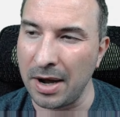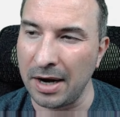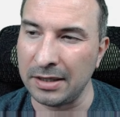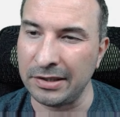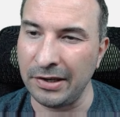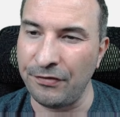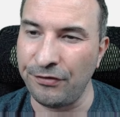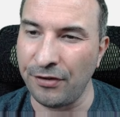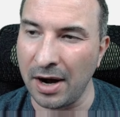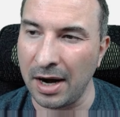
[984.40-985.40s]
rc
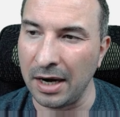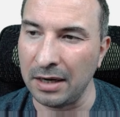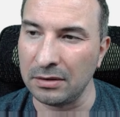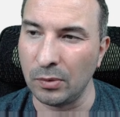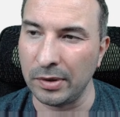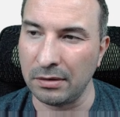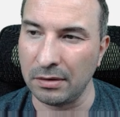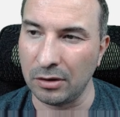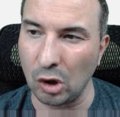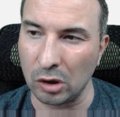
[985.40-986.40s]
file with
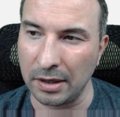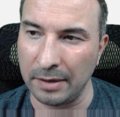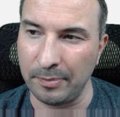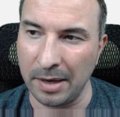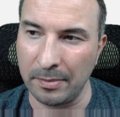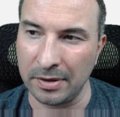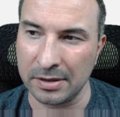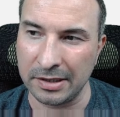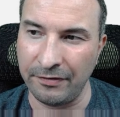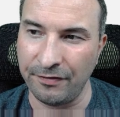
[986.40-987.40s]
.npm
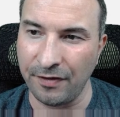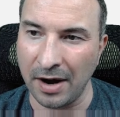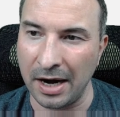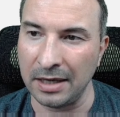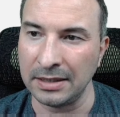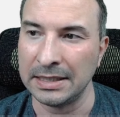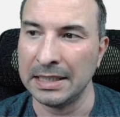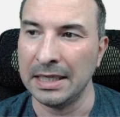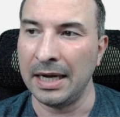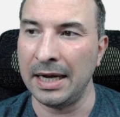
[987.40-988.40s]
rc file,
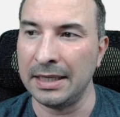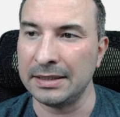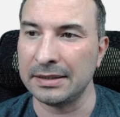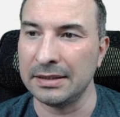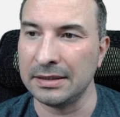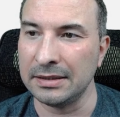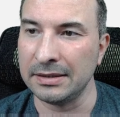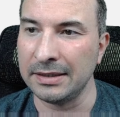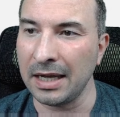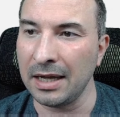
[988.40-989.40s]
and
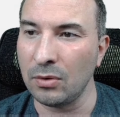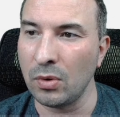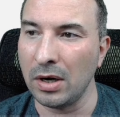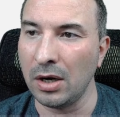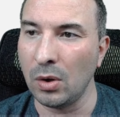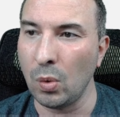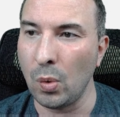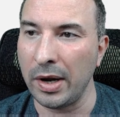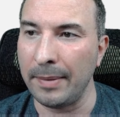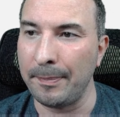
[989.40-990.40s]
now
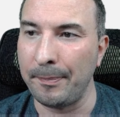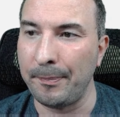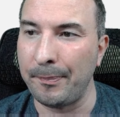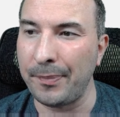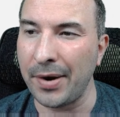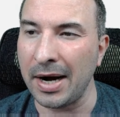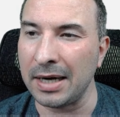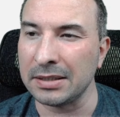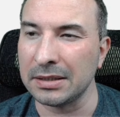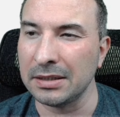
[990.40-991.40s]
we
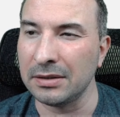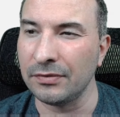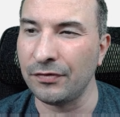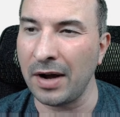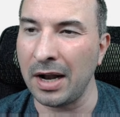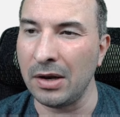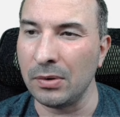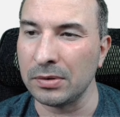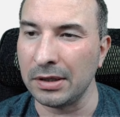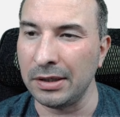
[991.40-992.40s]
pass
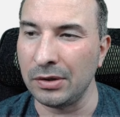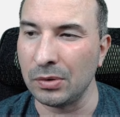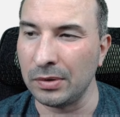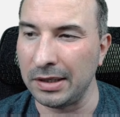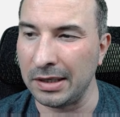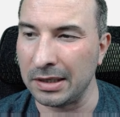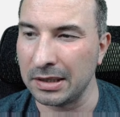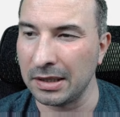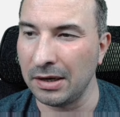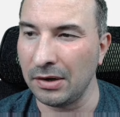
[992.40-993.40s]
values into
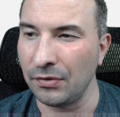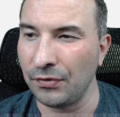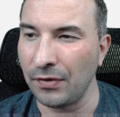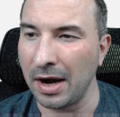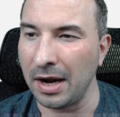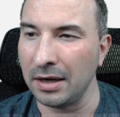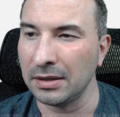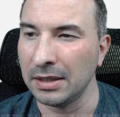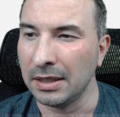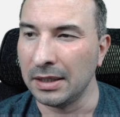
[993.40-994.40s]
this file
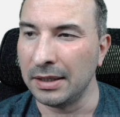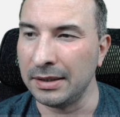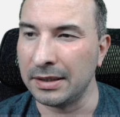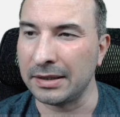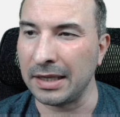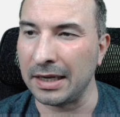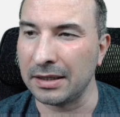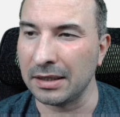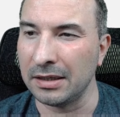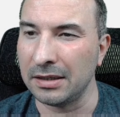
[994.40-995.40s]

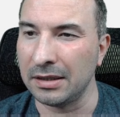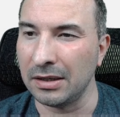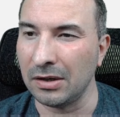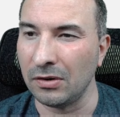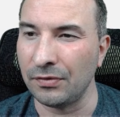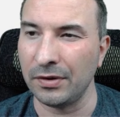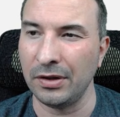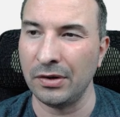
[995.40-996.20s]
instead of